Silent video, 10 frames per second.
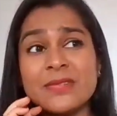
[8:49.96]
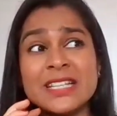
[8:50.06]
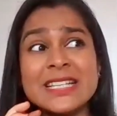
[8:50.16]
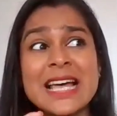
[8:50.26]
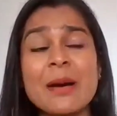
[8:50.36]

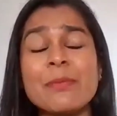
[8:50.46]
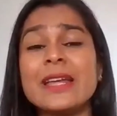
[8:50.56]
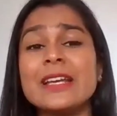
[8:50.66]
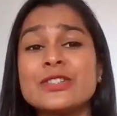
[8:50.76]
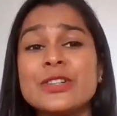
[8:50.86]
is
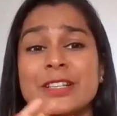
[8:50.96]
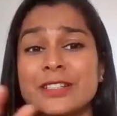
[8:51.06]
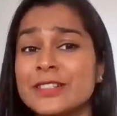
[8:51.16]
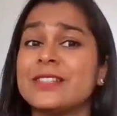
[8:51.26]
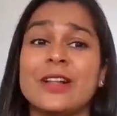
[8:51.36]
happening in
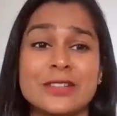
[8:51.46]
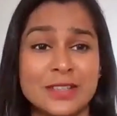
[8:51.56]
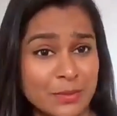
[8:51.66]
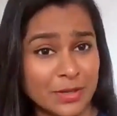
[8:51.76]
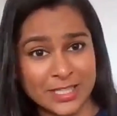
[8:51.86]
trillions of cells of
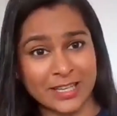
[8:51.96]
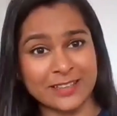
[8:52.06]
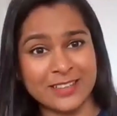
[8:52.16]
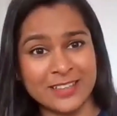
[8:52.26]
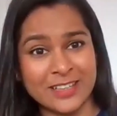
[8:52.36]
the body.
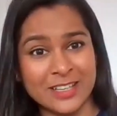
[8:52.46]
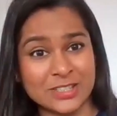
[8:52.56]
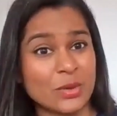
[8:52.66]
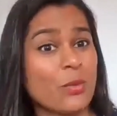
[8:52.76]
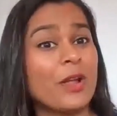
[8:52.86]

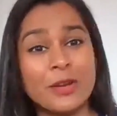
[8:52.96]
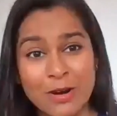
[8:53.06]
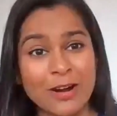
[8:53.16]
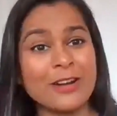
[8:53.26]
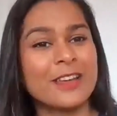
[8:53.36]
So when you
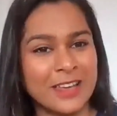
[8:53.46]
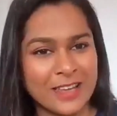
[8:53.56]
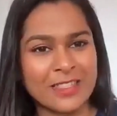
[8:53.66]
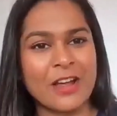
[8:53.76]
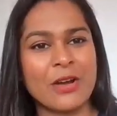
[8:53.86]
are looking
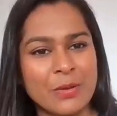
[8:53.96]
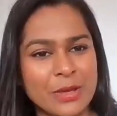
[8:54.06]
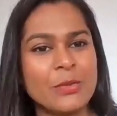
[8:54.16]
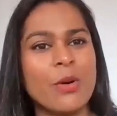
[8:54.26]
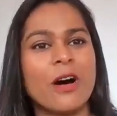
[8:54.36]
at therapy,
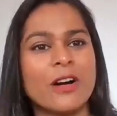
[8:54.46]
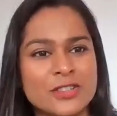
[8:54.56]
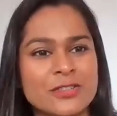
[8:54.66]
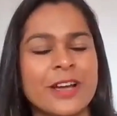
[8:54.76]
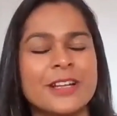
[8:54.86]
you are
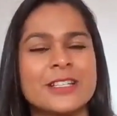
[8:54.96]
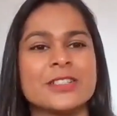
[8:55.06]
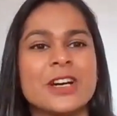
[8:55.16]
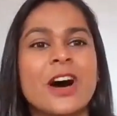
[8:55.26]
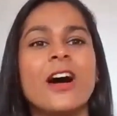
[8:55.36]
trying
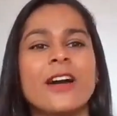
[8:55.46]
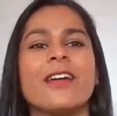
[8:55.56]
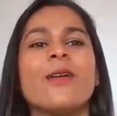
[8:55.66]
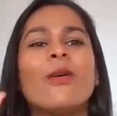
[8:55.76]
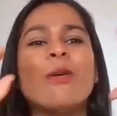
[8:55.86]
to
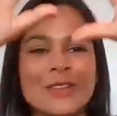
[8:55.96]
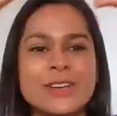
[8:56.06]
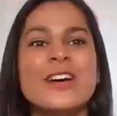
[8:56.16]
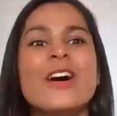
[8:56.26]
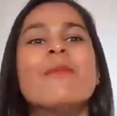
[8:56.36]
target all
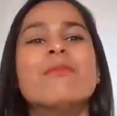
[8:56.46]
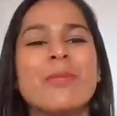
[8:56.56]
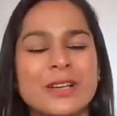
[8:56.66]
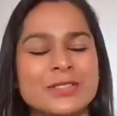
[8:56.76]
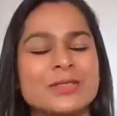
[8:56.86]
the
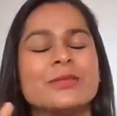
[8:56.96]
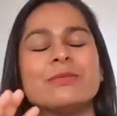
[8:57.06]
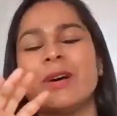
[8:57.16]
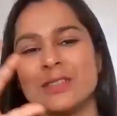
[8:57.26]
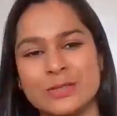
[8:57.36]
muscles
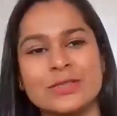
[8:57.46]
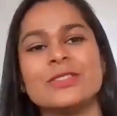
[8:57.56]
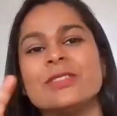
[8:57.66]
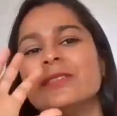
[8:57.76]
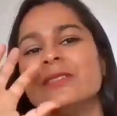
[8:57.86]

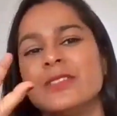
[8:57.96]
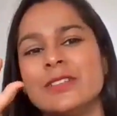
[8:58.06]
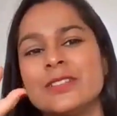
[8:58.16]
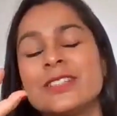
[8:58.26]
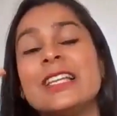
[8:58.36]
of
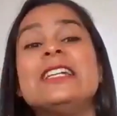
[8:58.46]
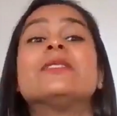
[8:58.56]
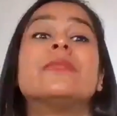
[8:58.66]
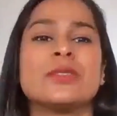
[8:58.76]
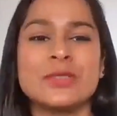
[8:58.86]
the
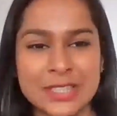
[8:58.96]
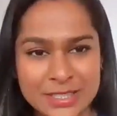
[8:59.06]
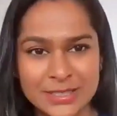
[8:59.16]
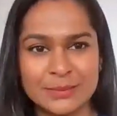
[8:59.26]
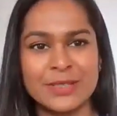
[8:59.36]
skeletal muscle
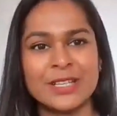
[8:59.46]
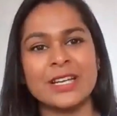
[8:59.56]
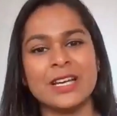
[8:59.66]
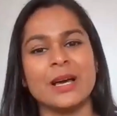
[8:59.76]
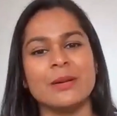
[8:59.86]
system.
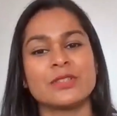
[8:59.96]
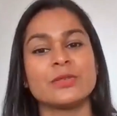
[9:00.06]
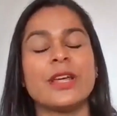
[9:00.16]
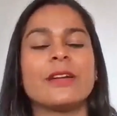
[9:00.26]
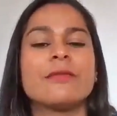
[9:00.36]
So
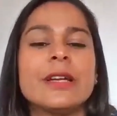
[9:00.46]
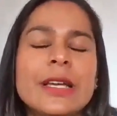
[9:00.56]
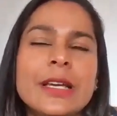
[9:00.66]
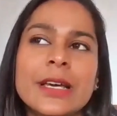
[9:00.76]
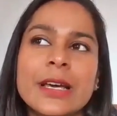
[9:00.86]
that
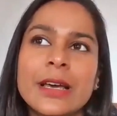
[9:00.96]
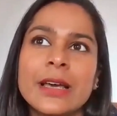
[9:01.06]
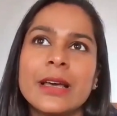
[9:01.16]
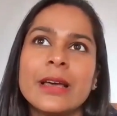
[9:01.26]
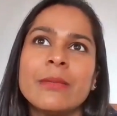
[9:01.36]
really
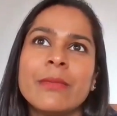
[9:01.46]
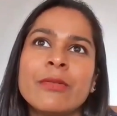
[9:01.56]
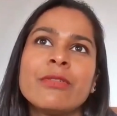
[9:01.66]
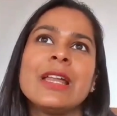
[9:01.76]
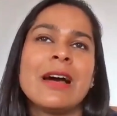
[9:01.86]

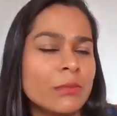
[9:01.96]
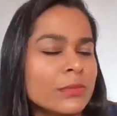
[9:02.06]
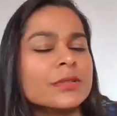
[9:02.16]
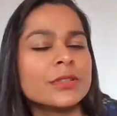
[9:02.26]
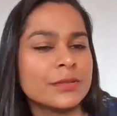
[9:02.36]

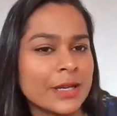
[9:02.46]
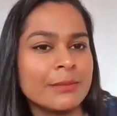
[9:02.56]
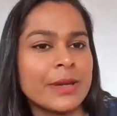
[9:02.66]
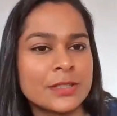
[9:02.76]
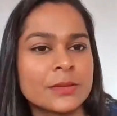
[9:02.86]
humbles you and
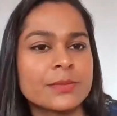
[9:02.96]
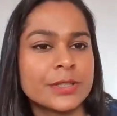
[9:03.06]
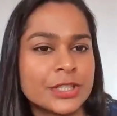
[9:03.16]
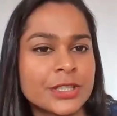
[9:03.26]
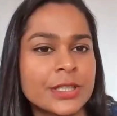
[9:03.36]
makes you
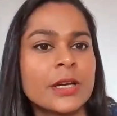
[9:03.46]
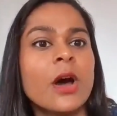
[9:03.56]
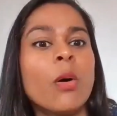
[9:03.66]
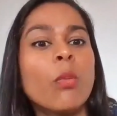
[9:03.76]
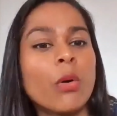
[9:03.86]
appreciate
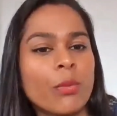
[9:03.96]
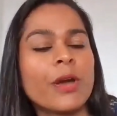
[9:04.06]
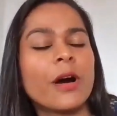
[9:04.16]
what we